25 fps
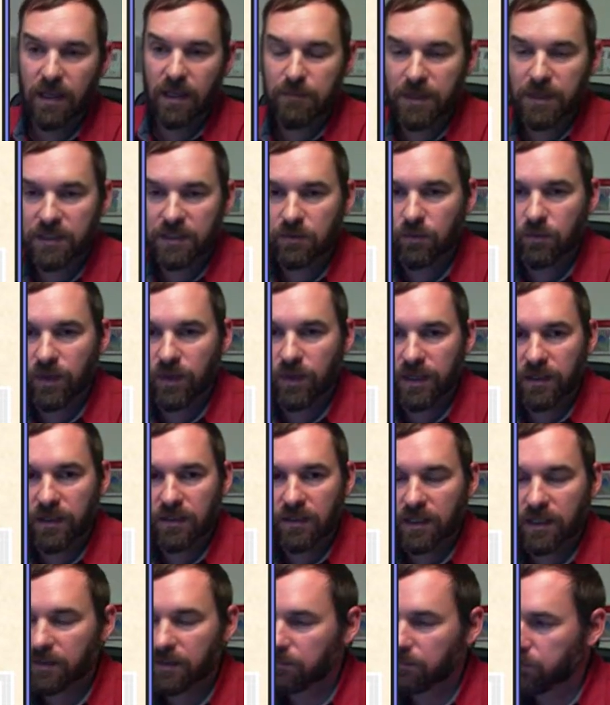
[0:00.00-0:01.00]
come into
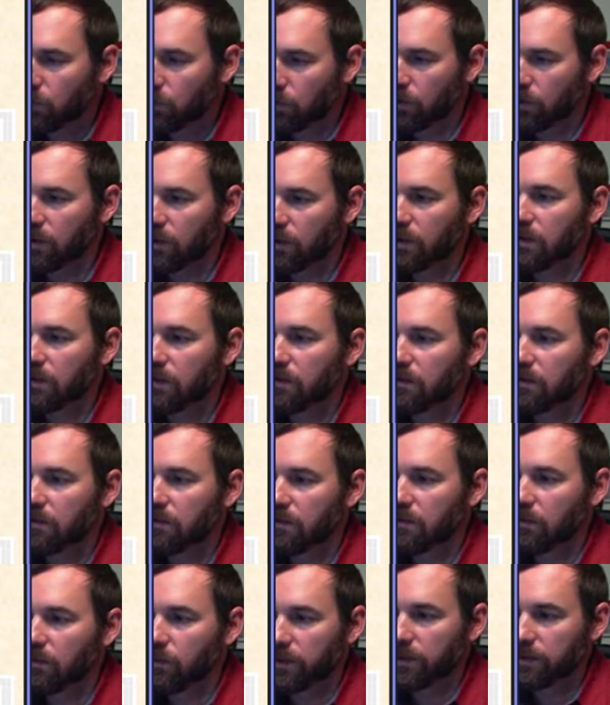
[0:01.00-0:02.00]
winter and poorer
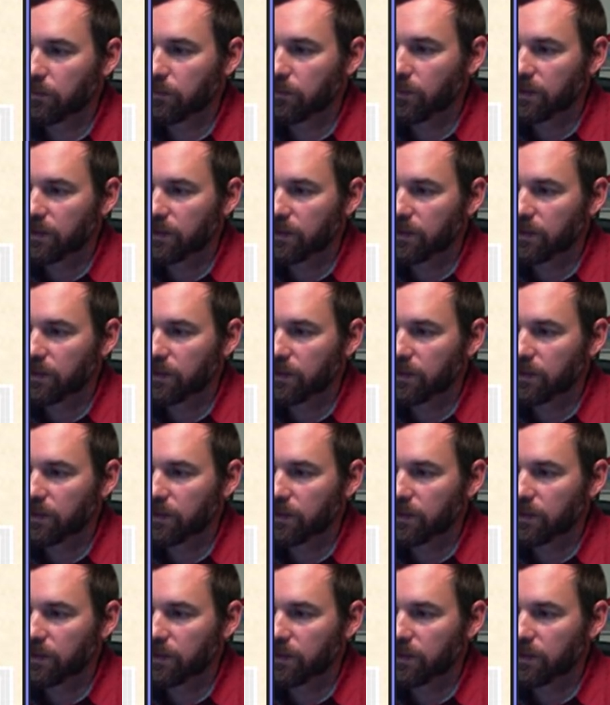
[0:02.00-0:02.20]
with,